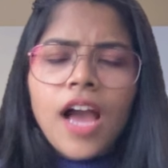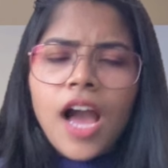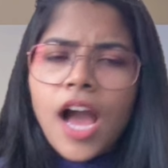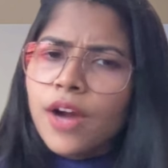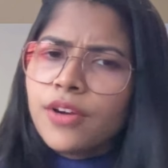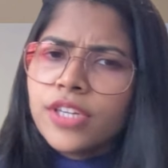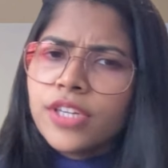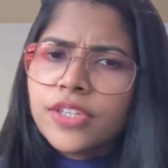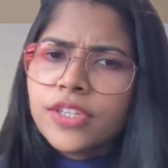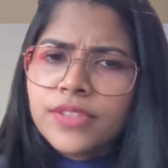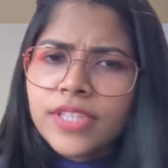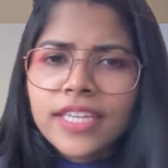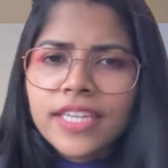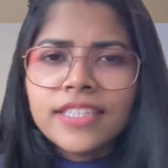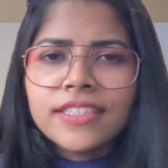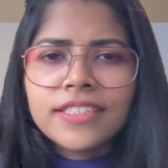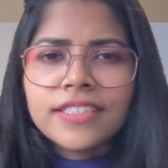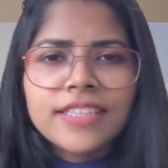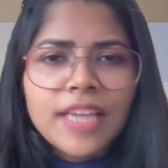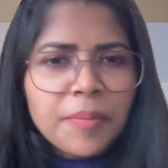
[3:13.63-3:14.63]
How do you
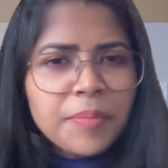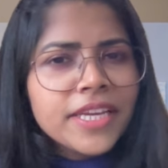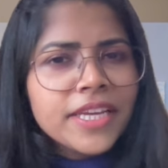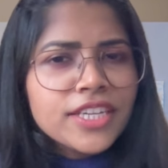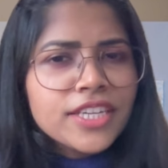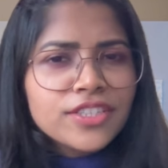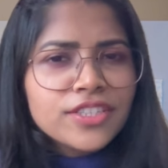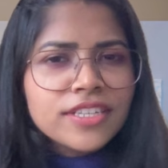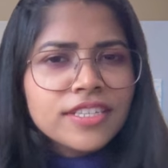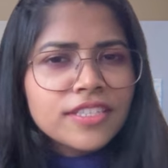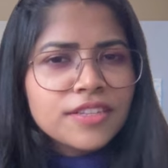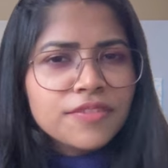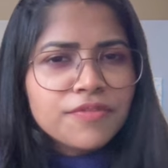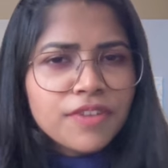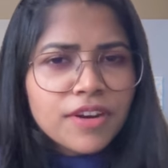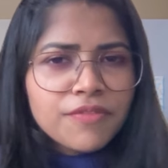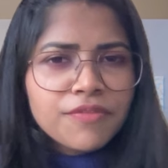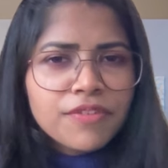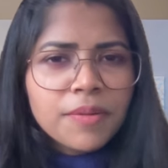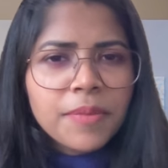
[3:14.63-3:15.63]
think this application is
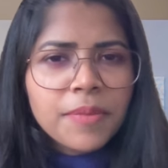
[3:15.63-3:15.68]
different from